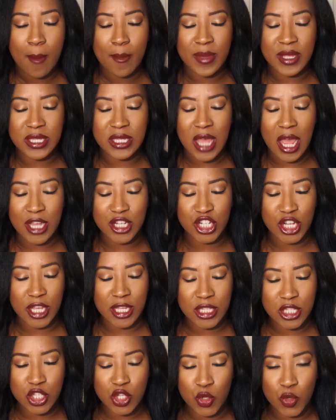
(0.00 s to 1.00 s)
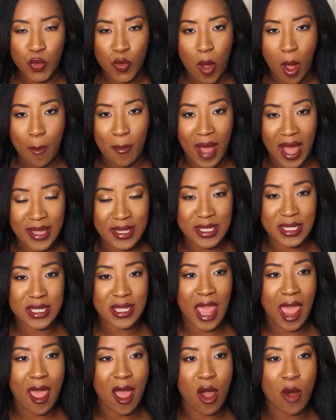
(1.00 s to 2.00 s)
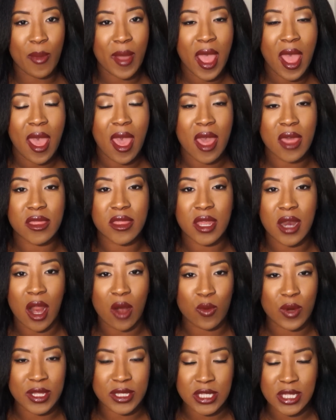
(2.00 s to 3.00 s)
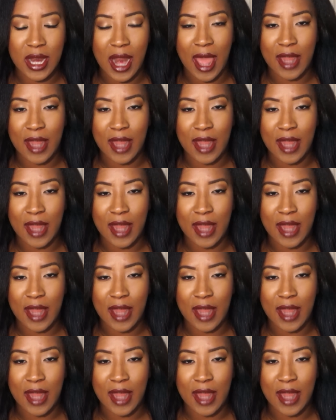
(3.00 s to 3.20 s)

massage it into my scalp, and then I rinse it.